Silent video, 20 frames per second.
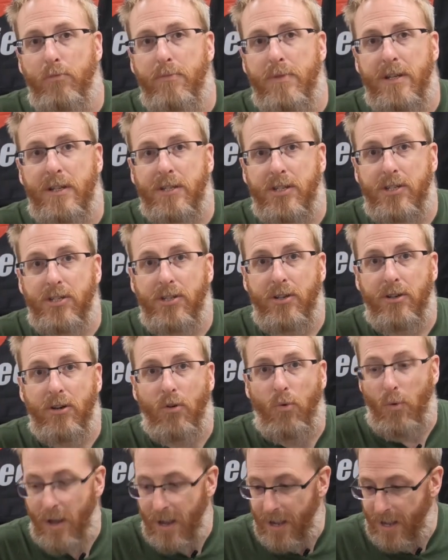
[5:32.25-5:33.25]
me to steer
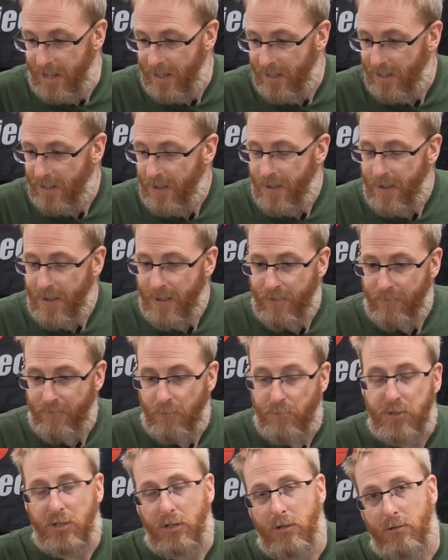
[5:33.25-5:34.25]
away
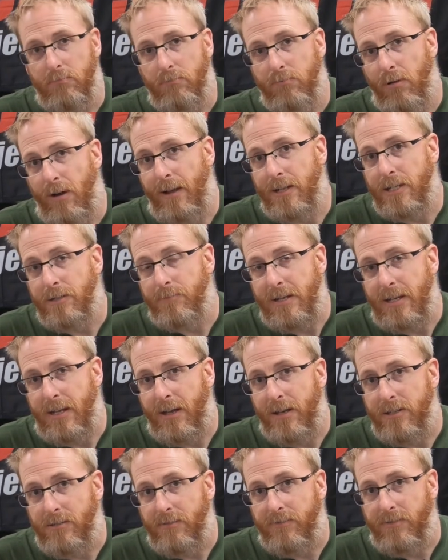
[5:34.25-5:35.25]
from certain brands
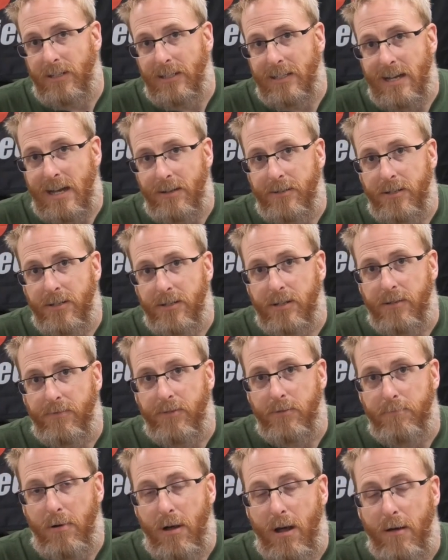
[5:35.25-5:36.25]
because of the loudness of
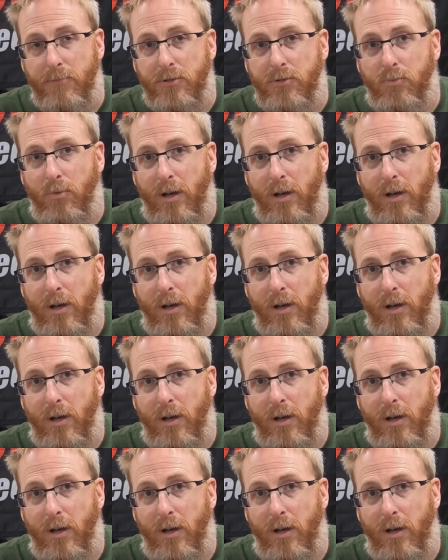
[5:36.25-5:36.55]
their pumps.